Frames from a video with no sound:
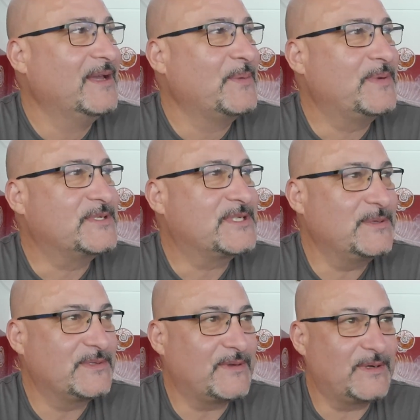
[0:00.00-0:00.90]
But she
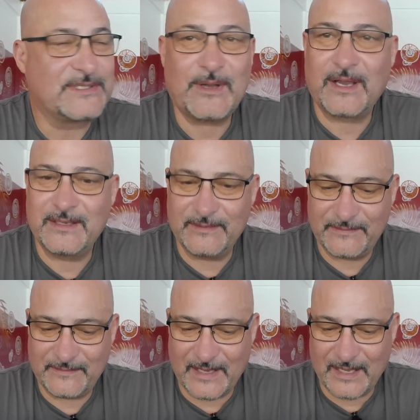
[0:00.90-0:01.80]
was very talkative.
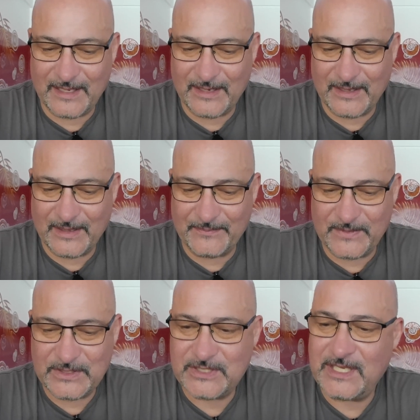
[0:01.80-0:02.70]
And
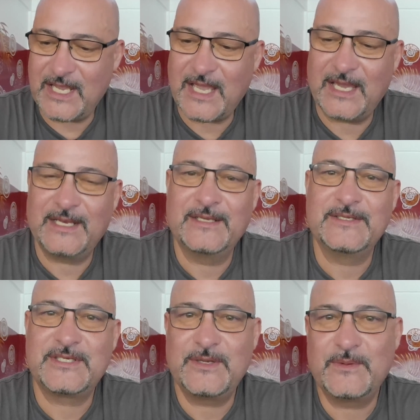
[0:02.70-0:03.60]

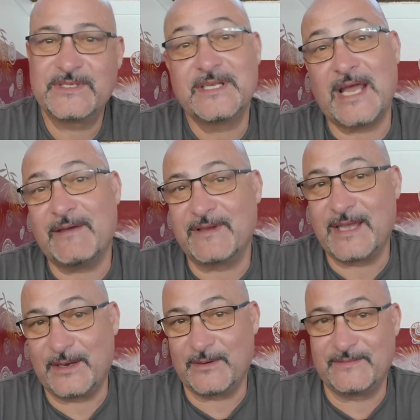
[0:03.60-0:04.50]
she was the
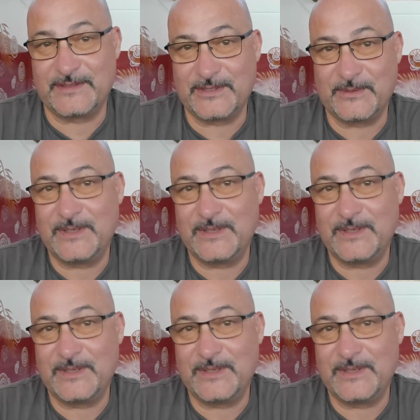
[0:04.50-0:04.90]
navigator of the two.